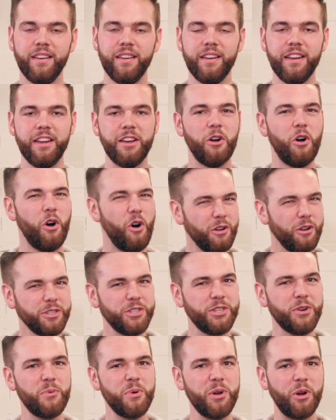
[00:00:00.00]
it
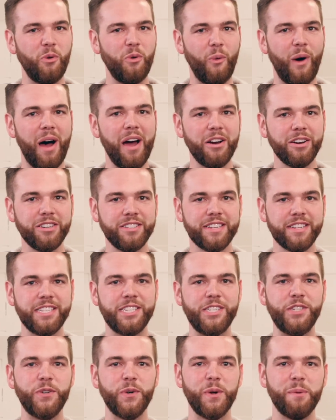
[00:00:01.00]
also requires us
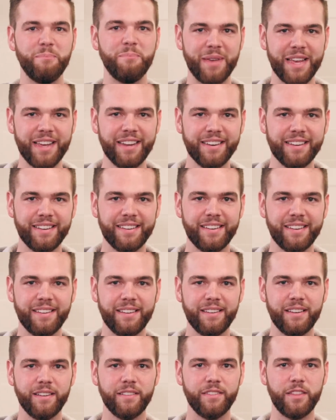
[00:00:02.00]
to admit
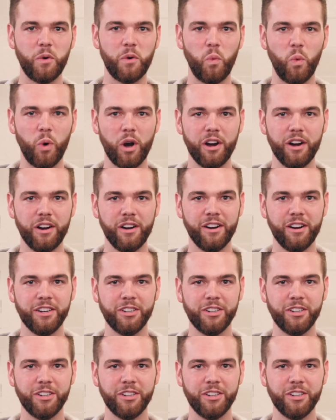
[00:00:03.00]
that we're